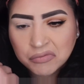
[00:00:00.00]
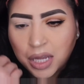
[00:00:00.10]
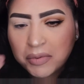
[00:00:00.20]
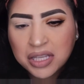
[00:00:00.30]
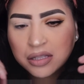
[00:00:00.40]

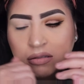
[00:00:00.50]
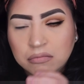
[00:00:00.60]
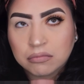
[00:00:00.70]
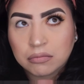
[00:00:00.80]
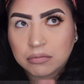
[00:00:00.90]
I mean,
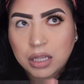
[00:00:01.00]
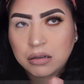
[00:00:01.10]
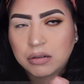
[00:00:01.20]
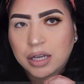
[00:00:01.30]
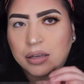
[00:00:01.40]

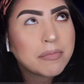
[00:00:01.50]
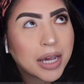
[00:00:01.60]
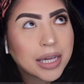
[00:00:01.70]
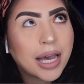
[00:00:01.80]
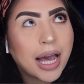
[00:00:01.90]
no,
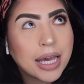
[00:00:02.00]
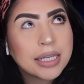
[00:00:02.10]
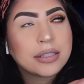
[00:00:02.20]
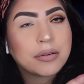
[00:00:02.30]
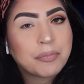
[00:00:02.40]
my
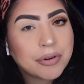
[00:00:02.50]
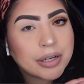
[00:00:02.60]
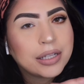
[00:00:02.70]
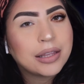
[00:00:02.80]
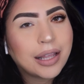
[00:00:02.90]
eyes are
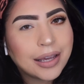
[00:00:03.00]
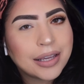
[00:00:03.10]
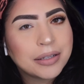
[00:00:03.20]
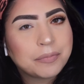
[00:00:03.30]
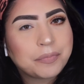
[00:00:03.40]
pretty
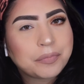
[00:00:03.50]
light,